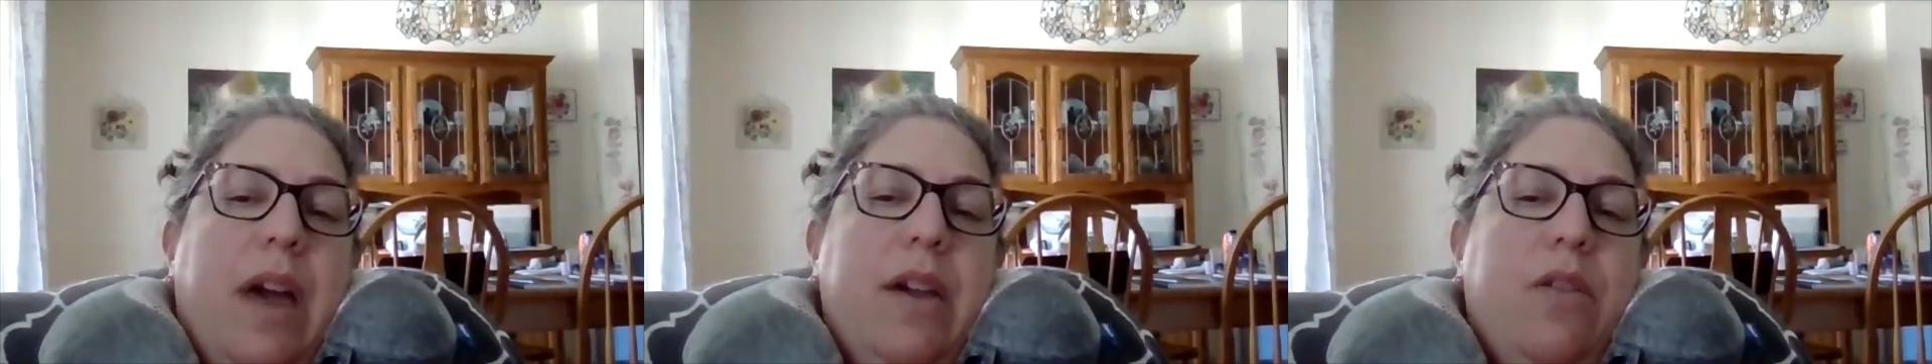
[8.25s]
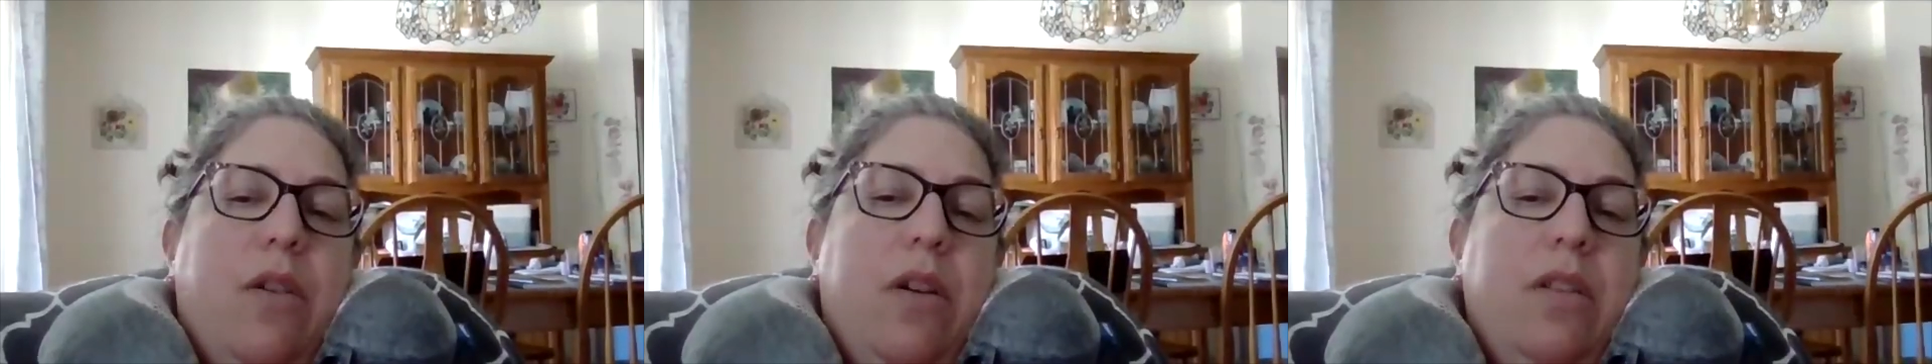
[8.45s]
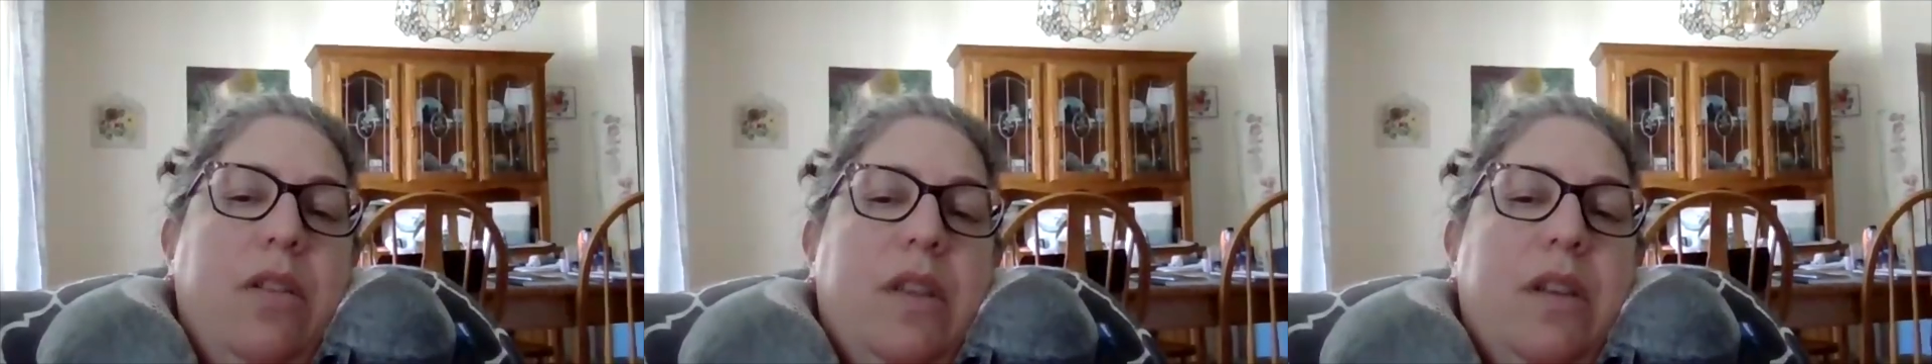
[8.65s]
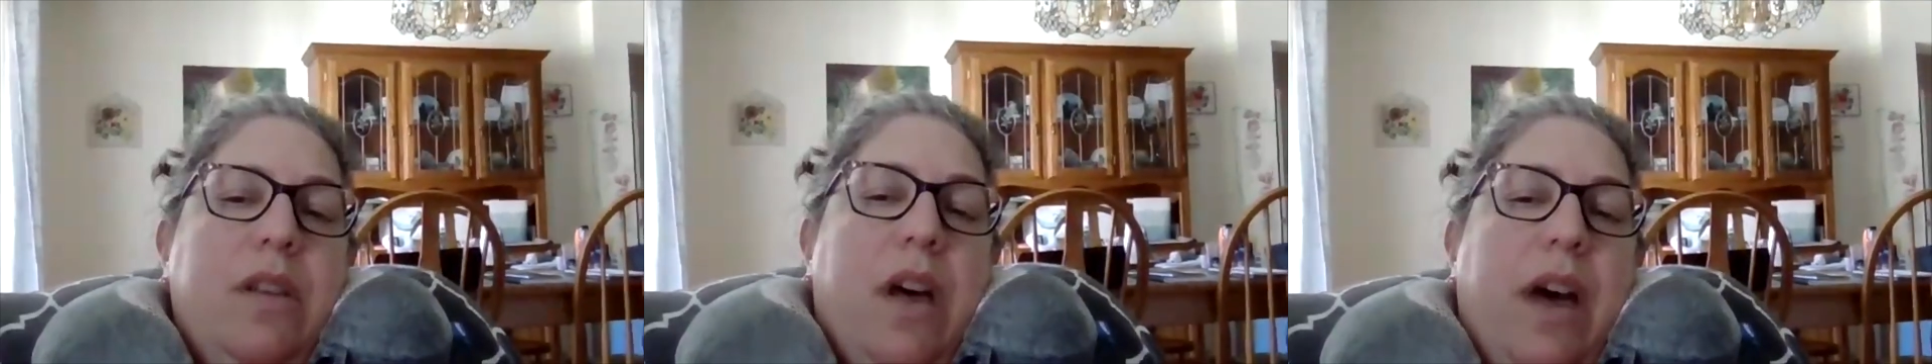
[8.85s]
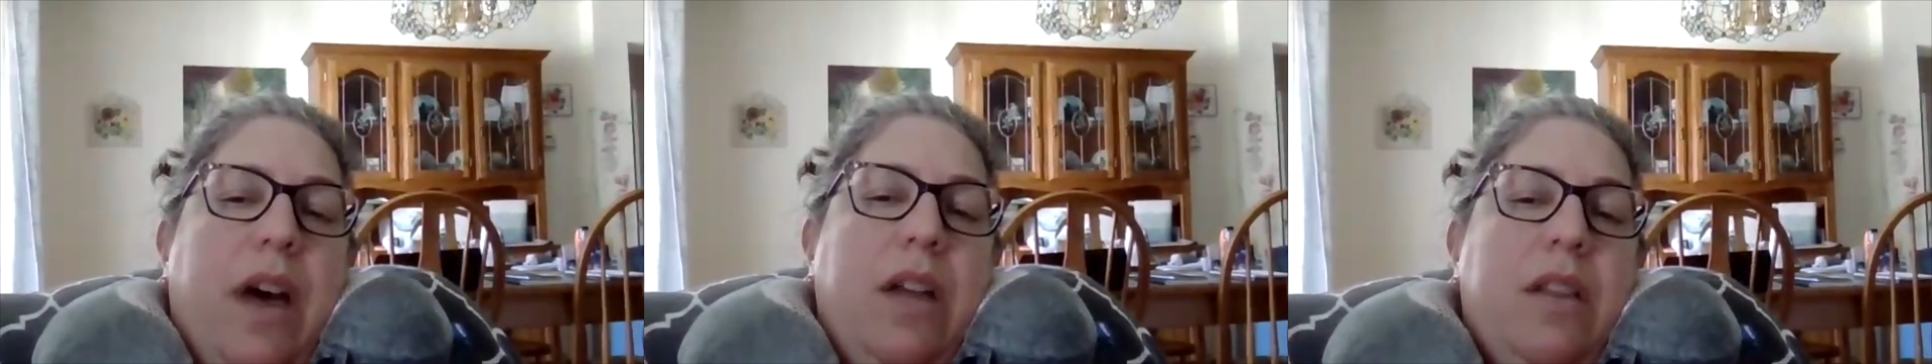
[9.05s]
i called
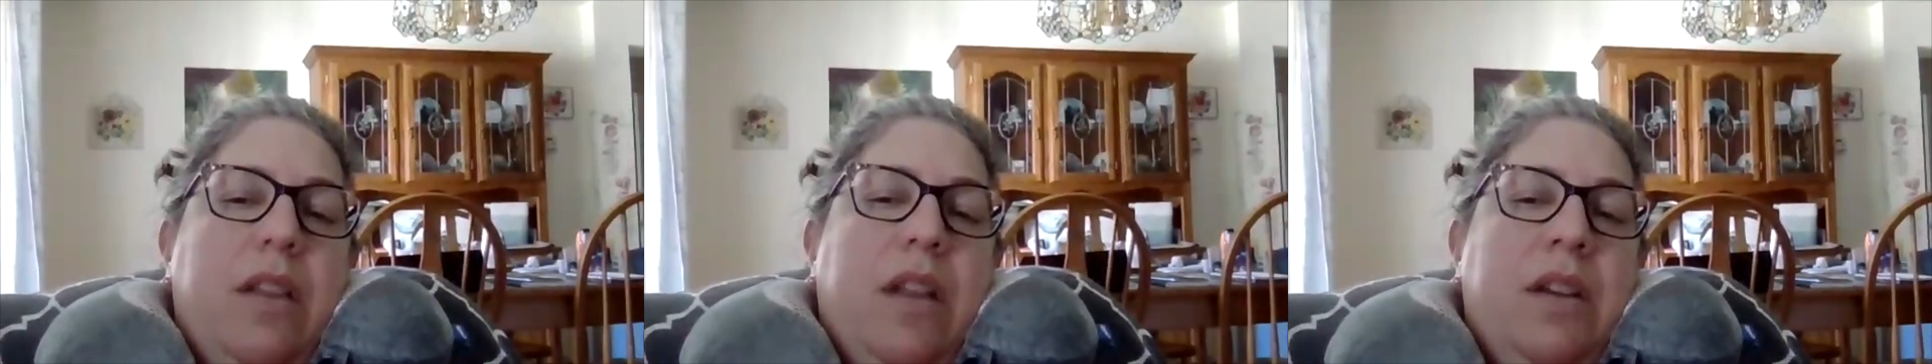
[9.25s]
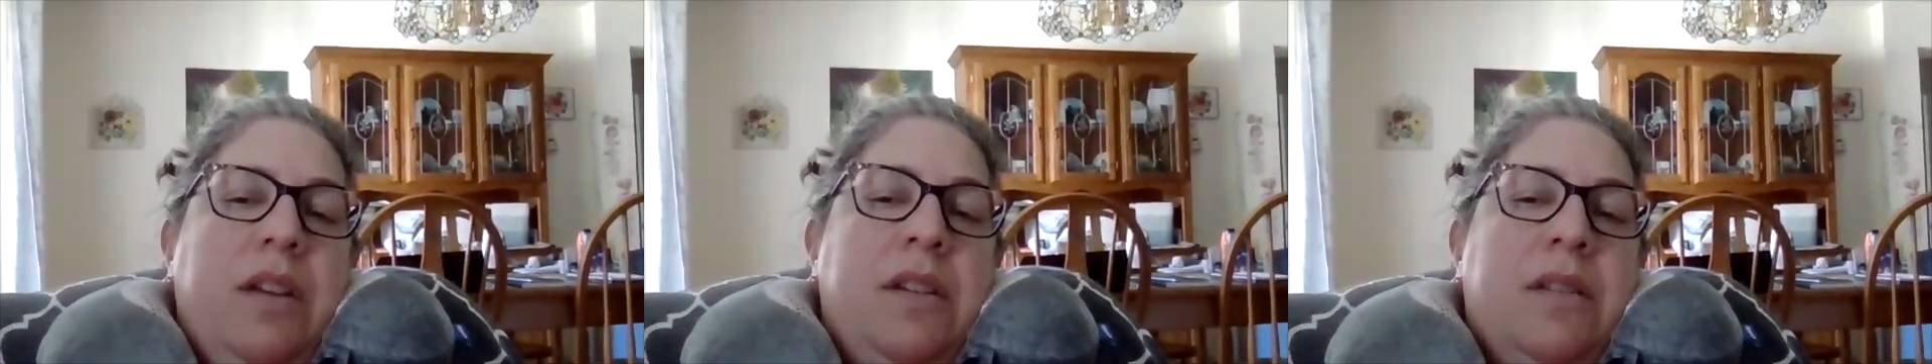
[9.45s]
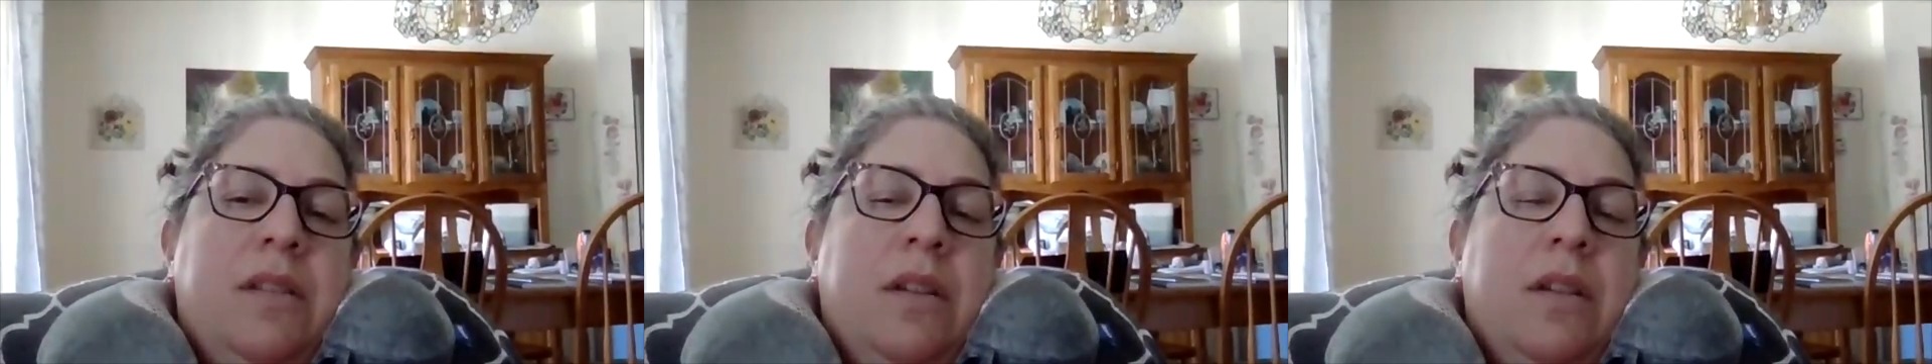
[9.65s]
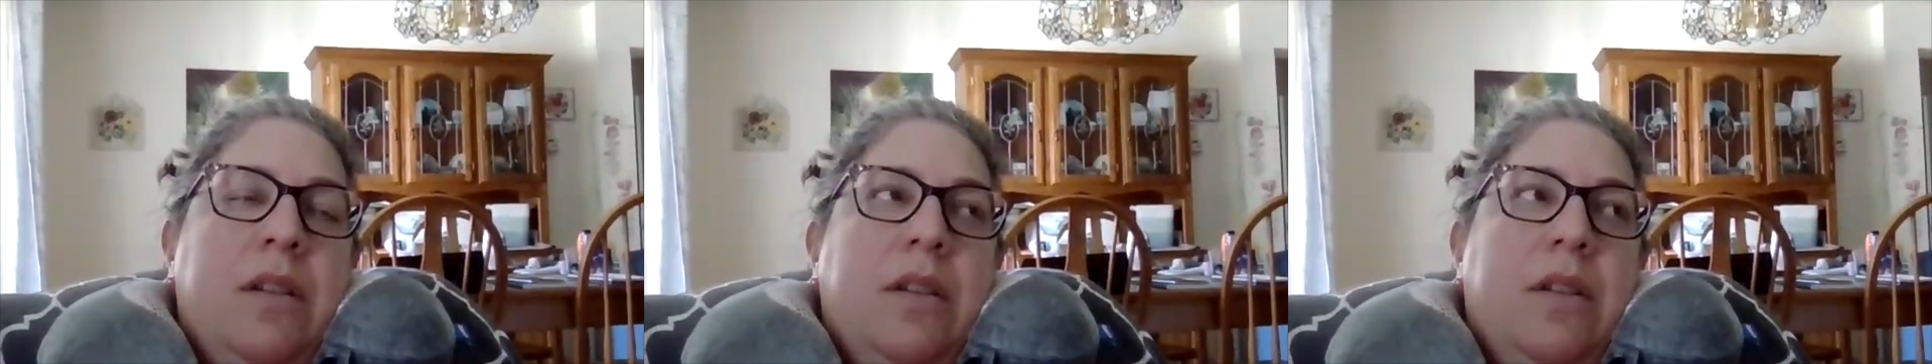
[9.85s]
the hotline